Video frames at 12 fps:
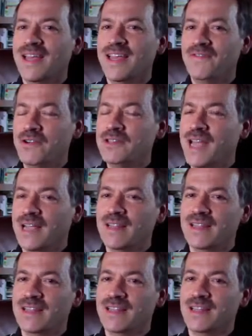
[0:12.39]
If you're
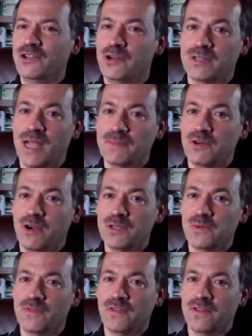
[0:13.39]
tackling the New York Times
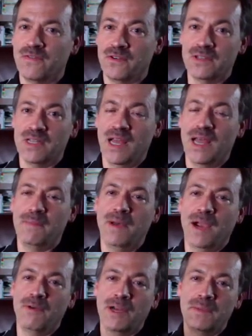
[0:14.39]
crossword for the first time,
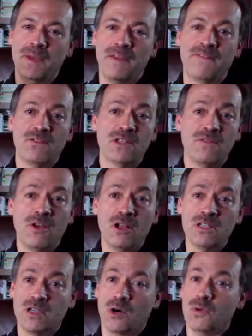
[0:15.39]
I recommend, first of all,
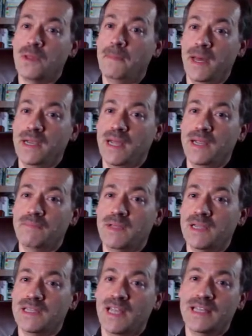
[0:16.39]
start with a Monday,
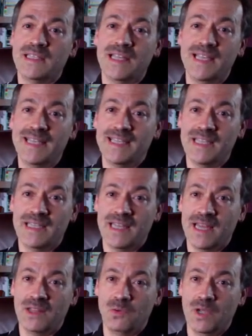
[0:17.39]
because that's the easiest day of the